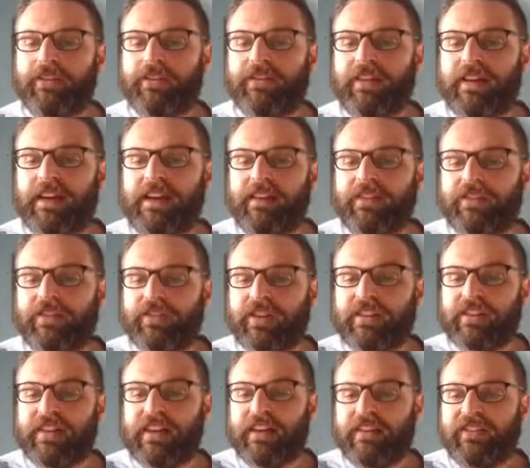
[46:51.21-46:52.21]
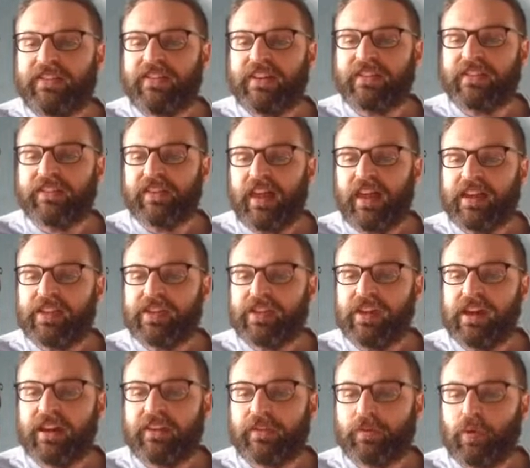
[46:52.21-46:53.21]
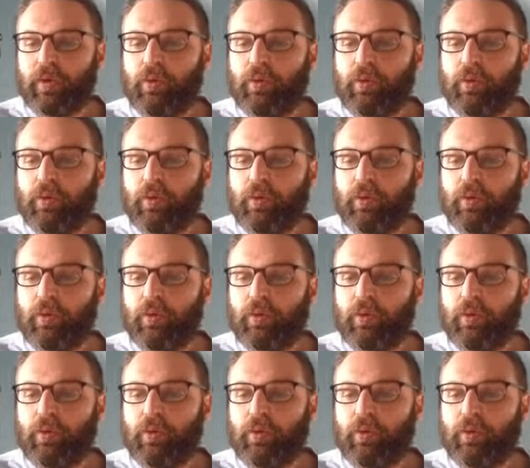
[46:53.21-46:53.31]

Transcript: see statistics like this,